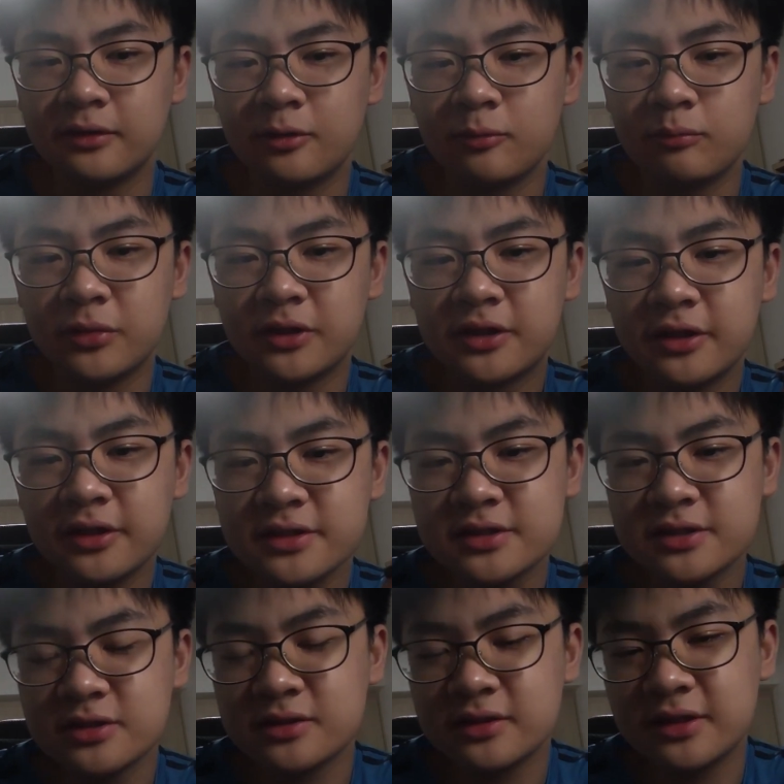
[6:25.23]

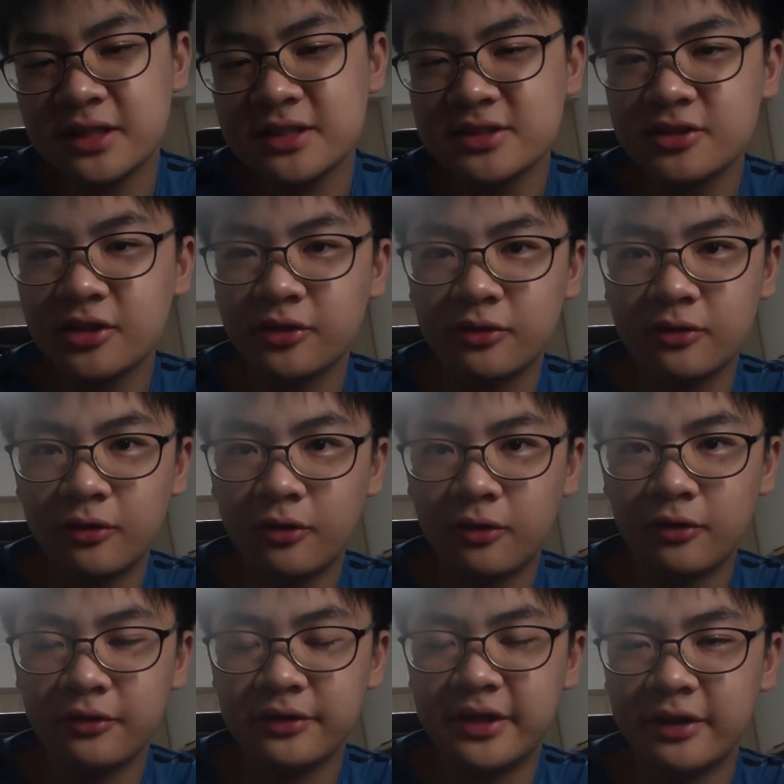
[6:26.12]
Because that's not
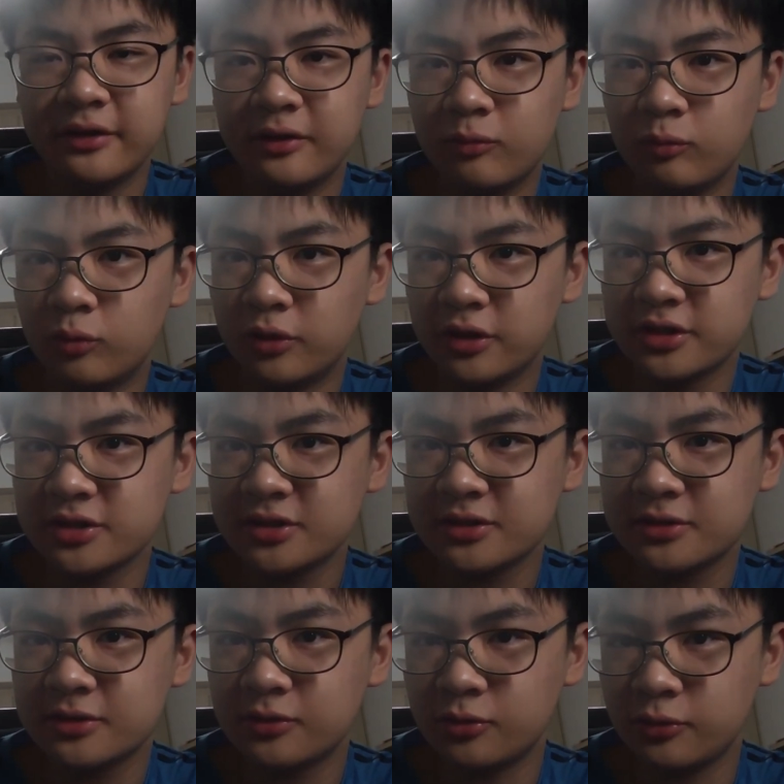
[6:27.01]
all that was
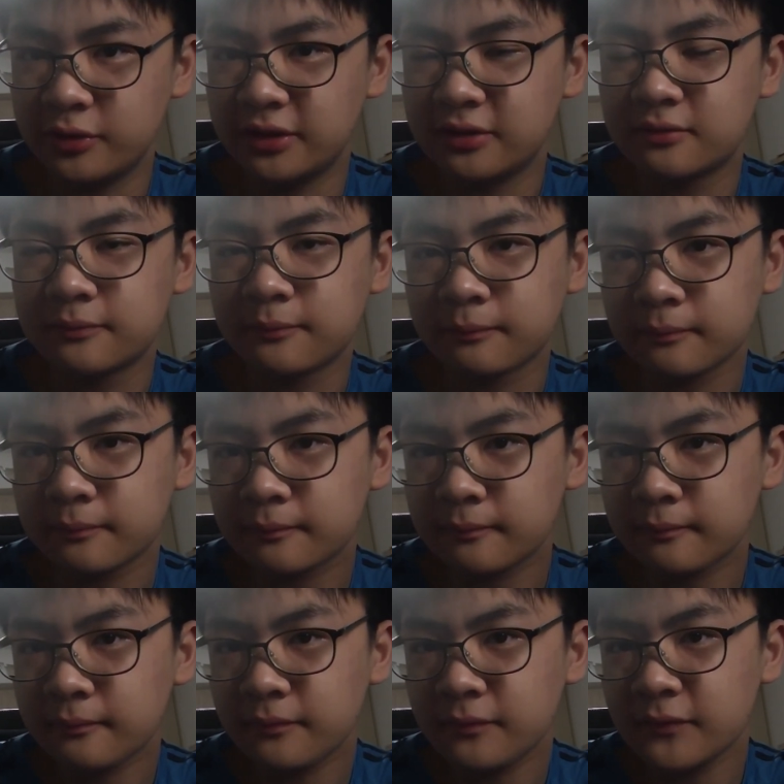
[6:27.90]
to it.
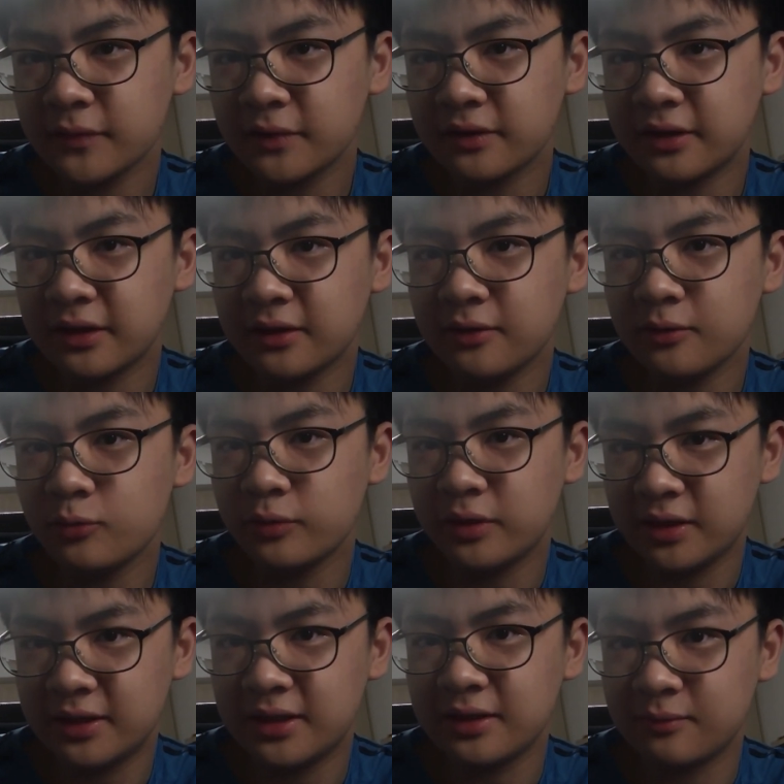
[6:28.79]
Okay,
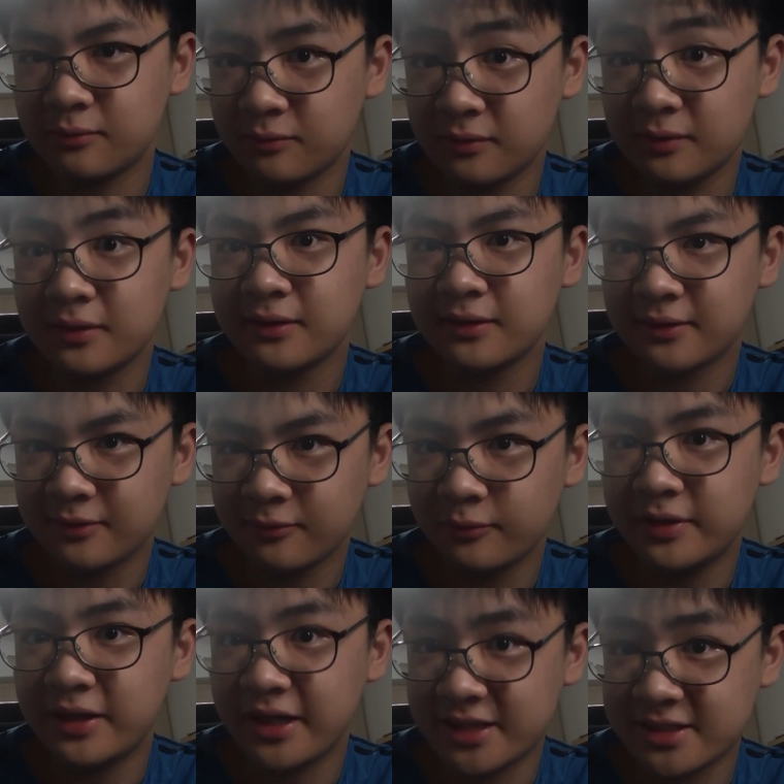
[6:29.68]

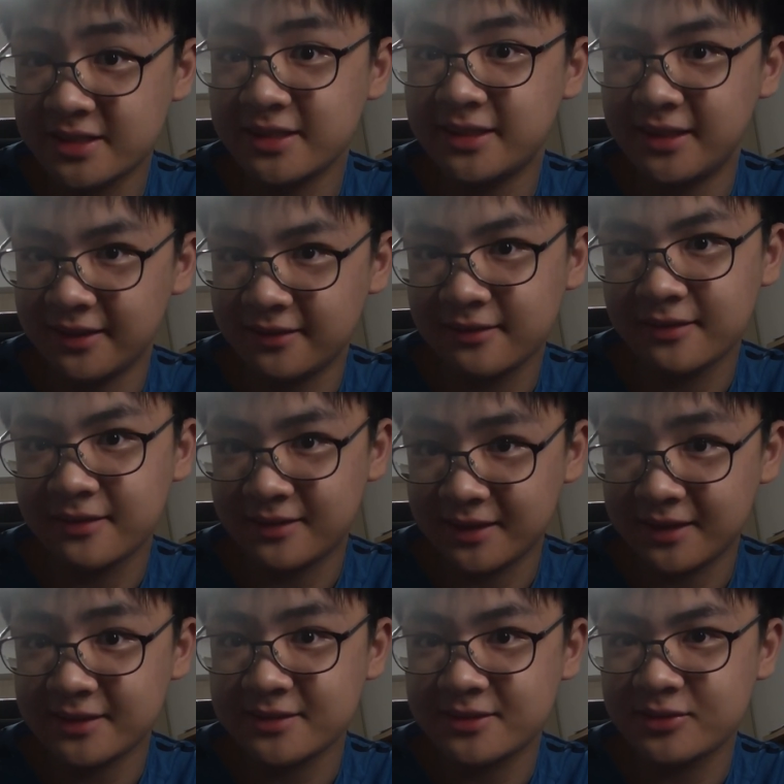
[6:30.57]
we actually did
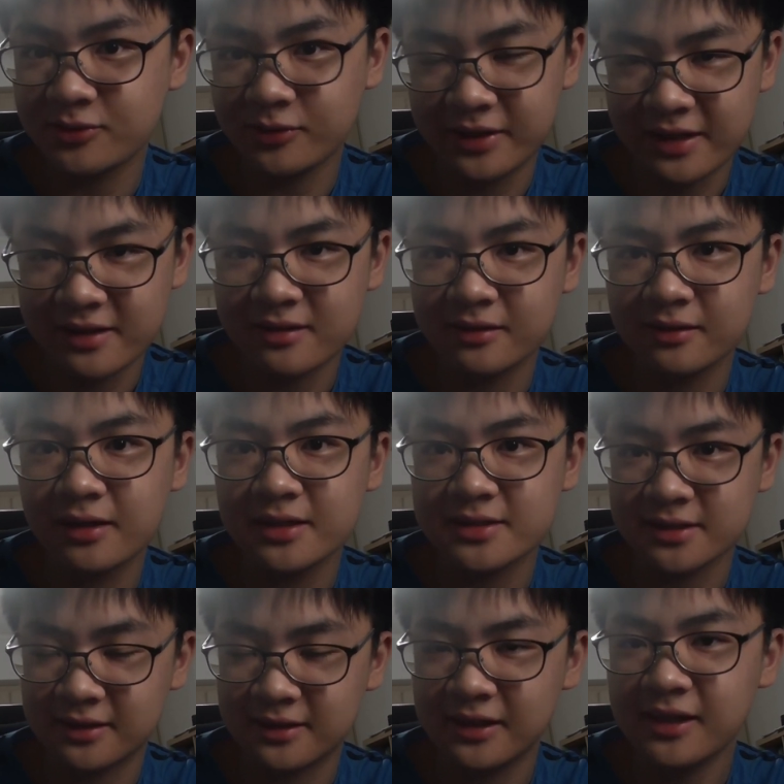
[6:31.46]
things together as
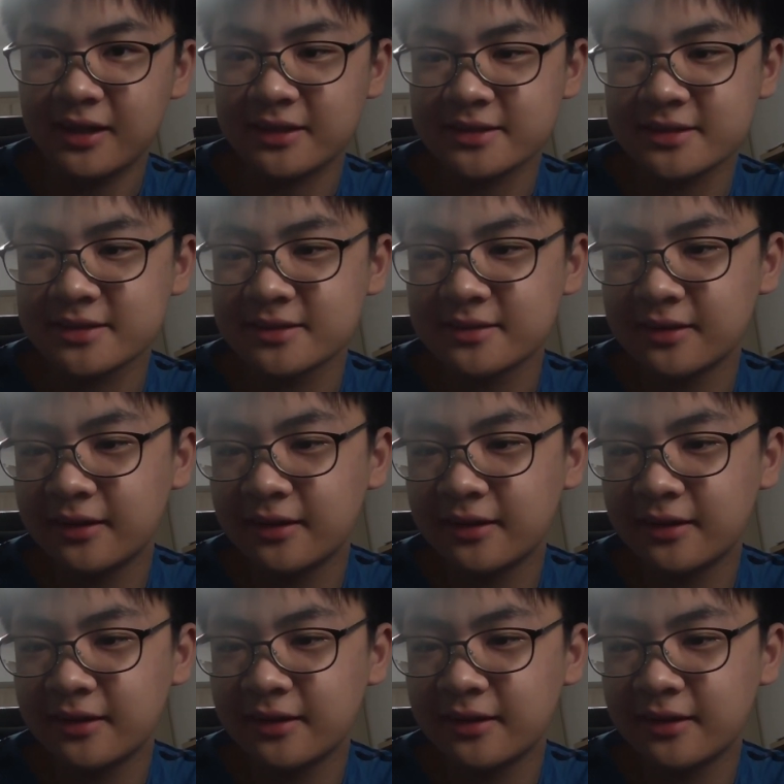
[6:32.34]
a class.